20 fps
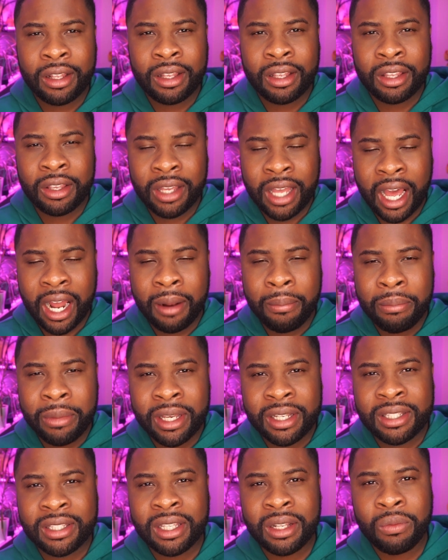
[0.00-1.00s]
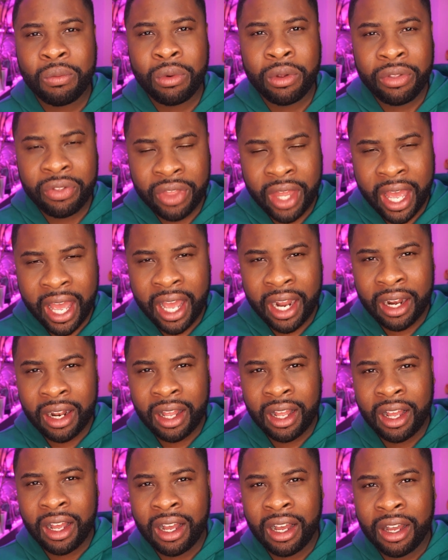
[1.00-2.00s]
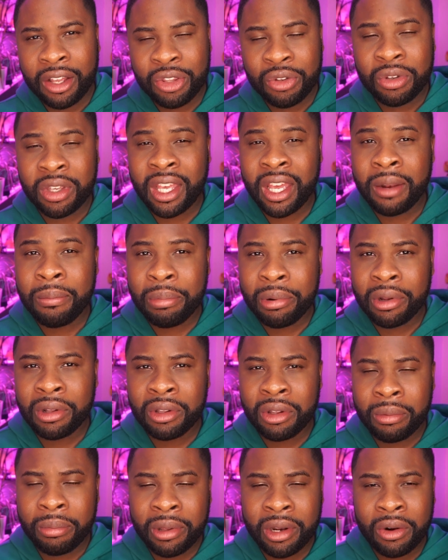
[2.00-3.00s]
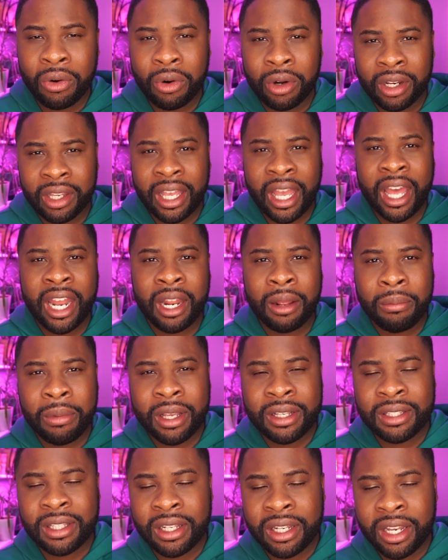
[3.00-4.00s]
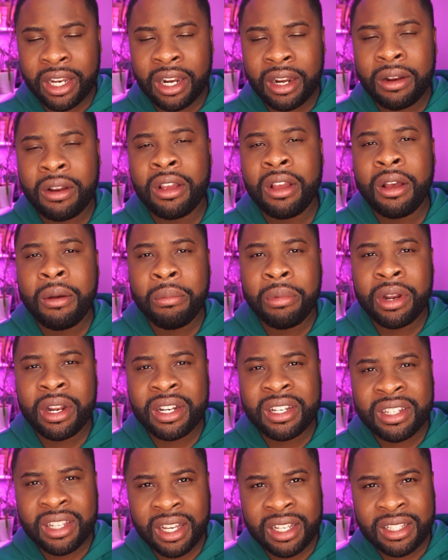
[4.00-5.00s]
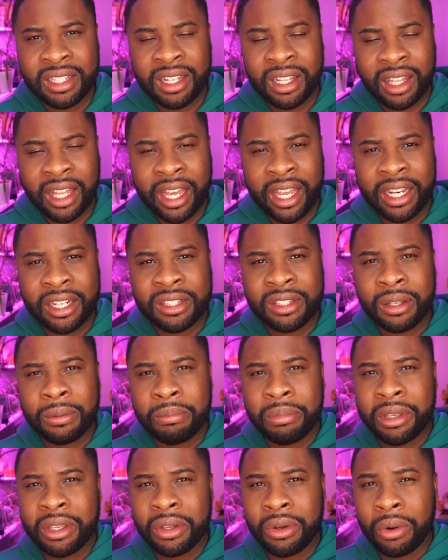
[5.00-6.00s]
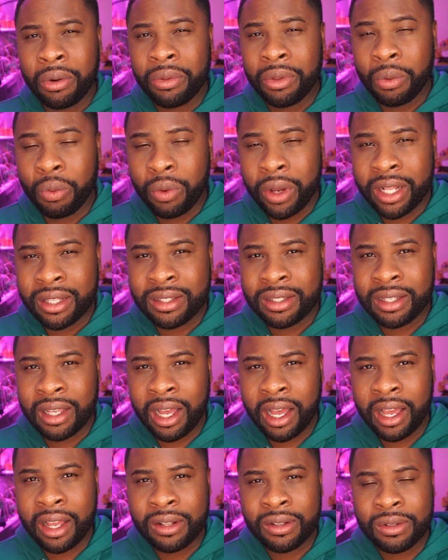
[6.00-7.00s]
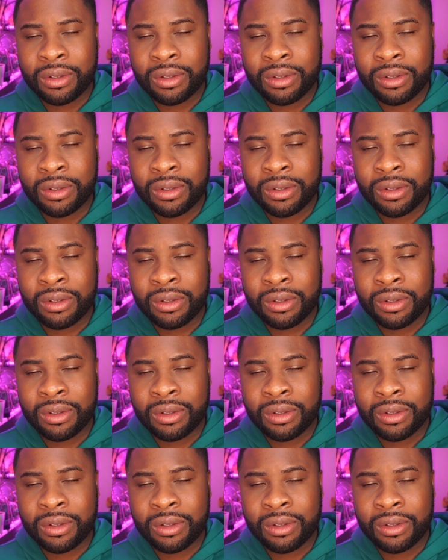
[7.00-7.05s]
You got to mix it with that. You can put a little bit of organic mix in there, but it doesn't like to be on the wet side.